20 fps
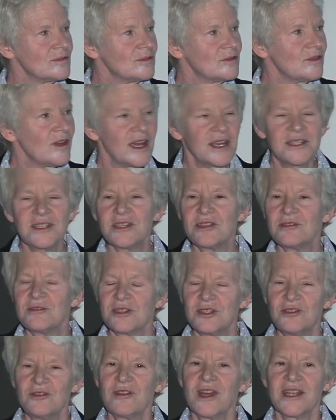tries to
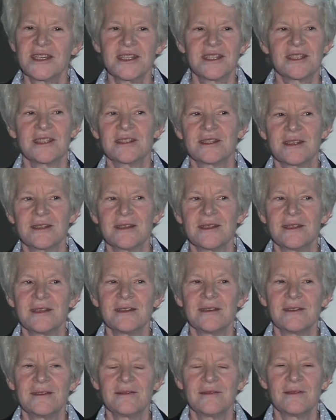address
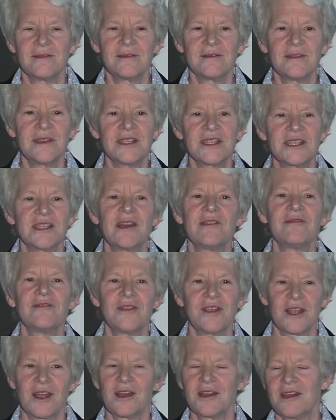the
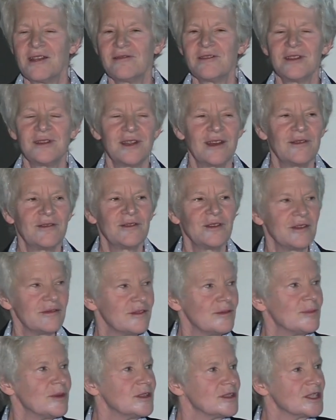suffering on every level of
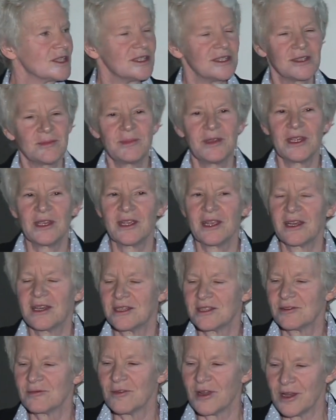a person's being
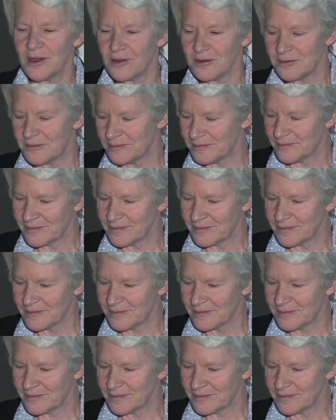as well.